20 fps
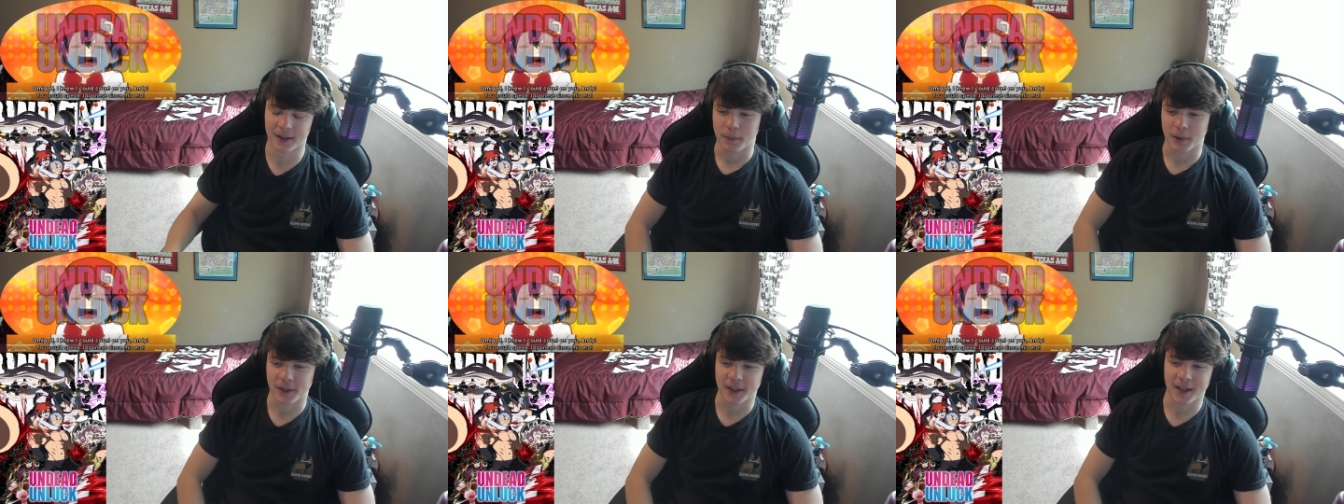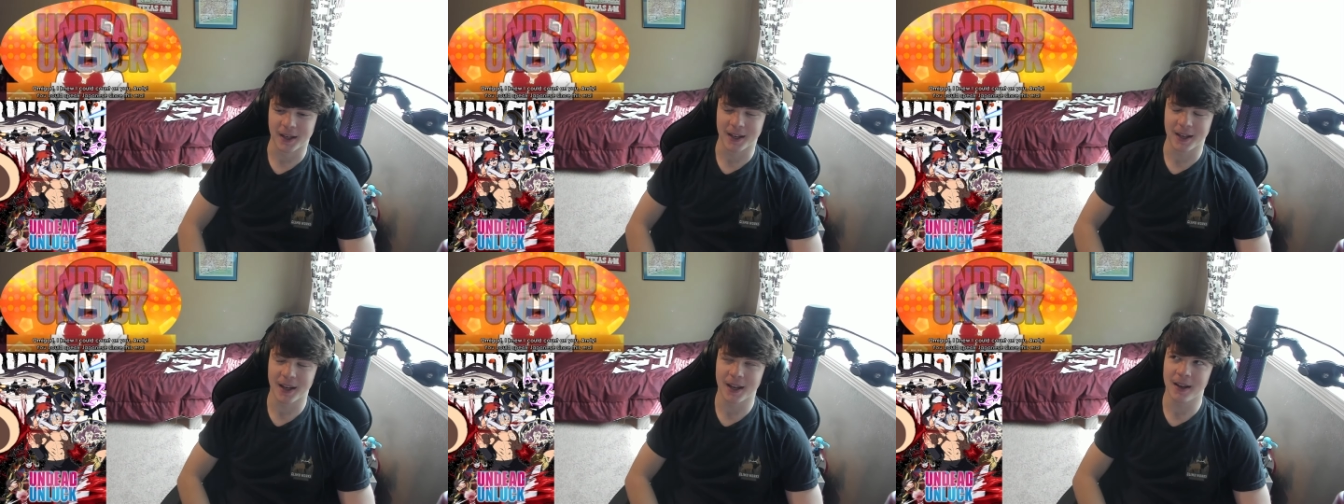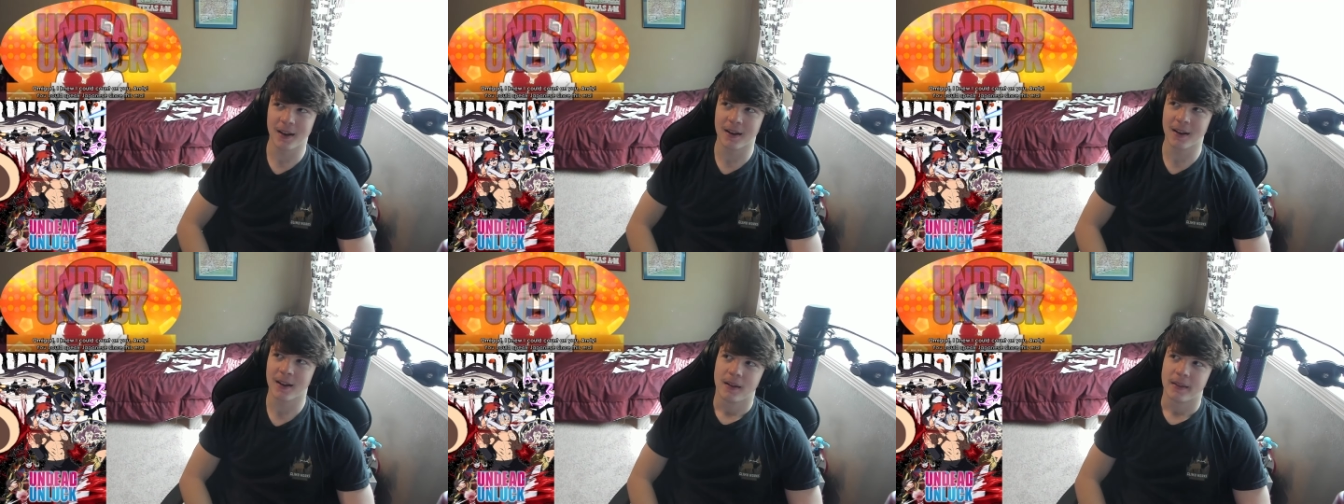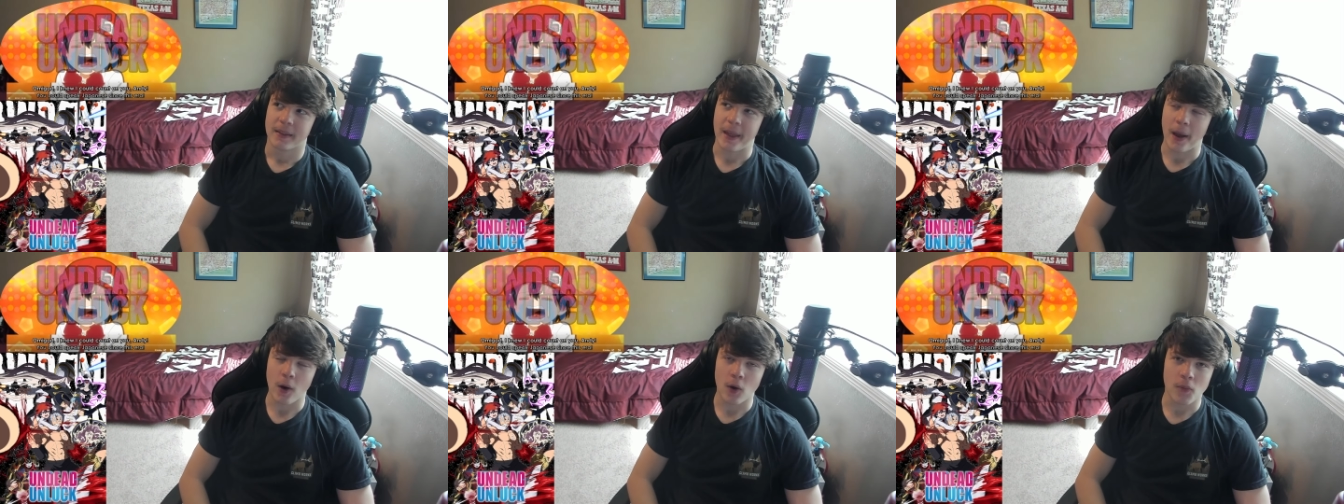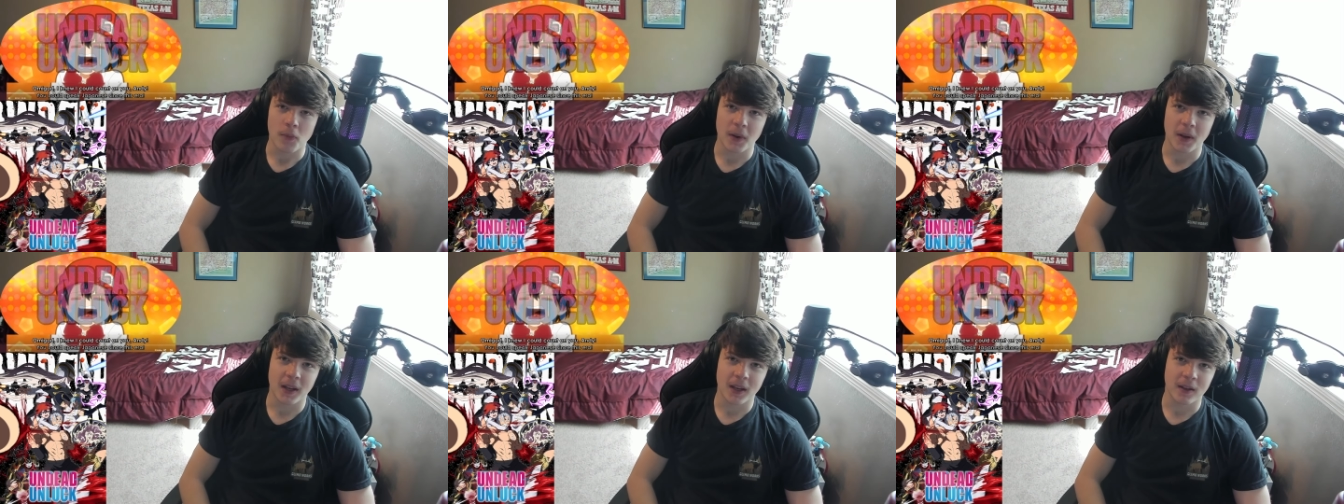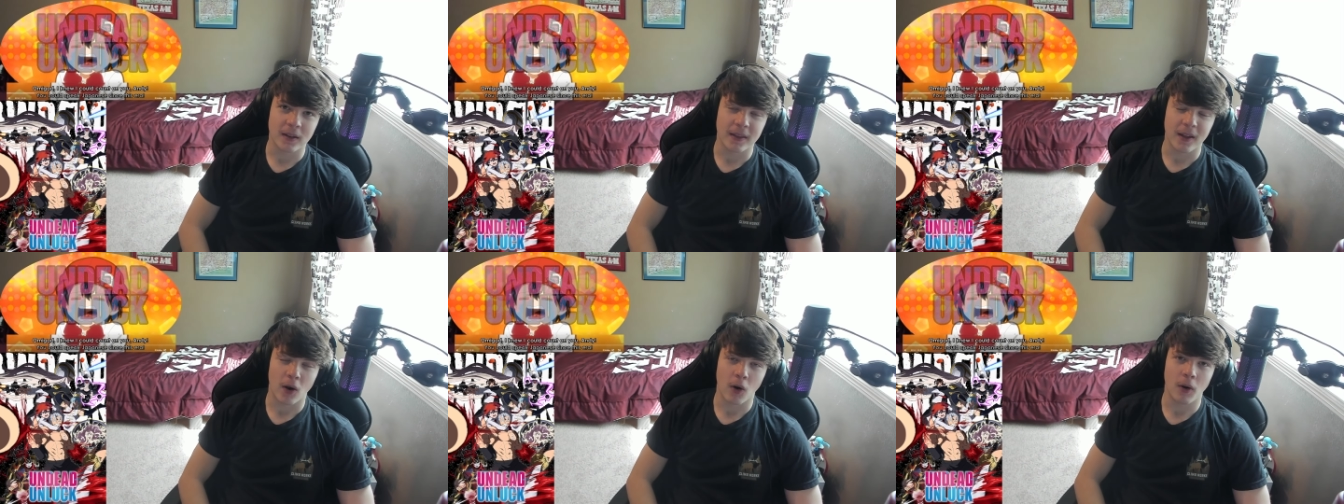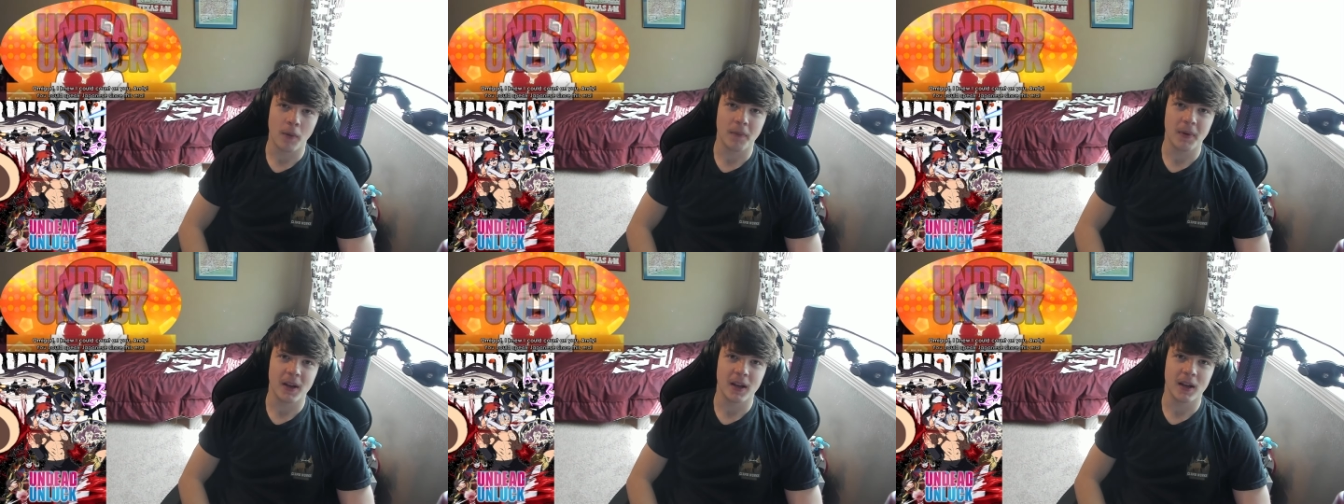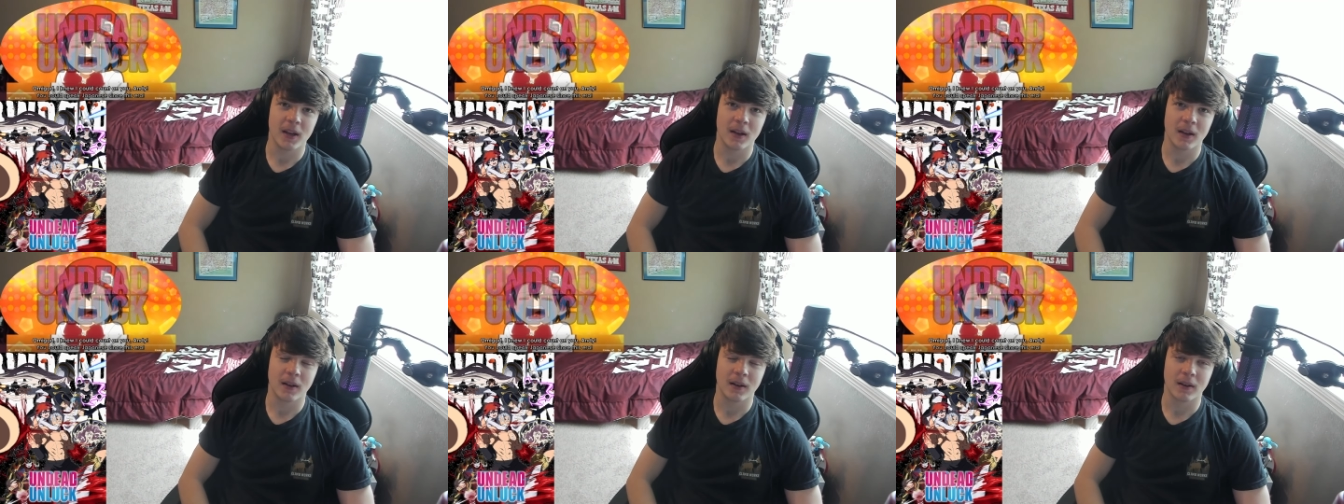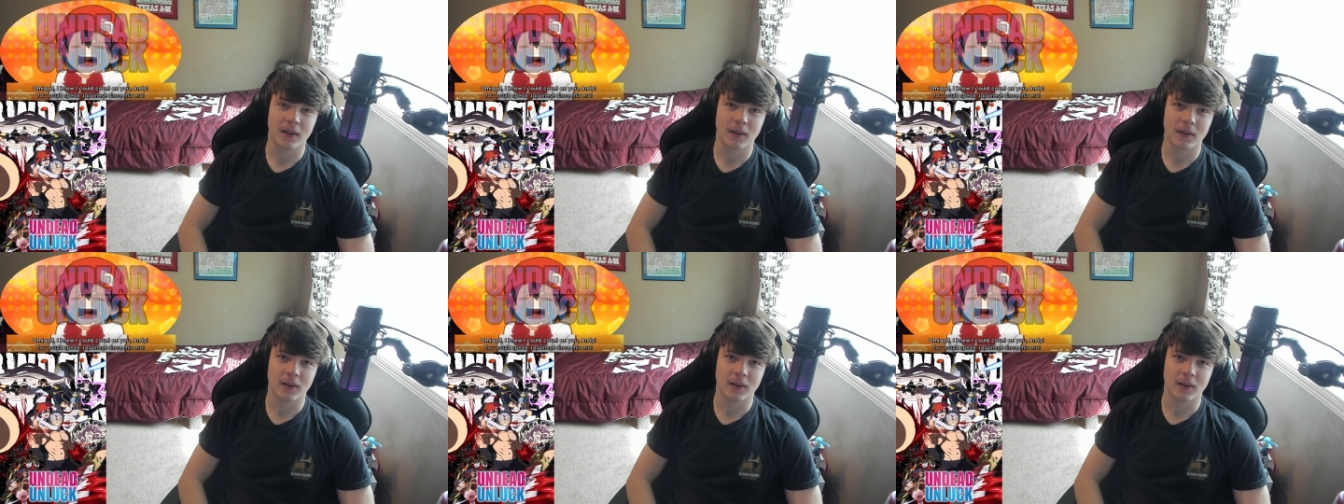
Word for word: But then again, that would be that would be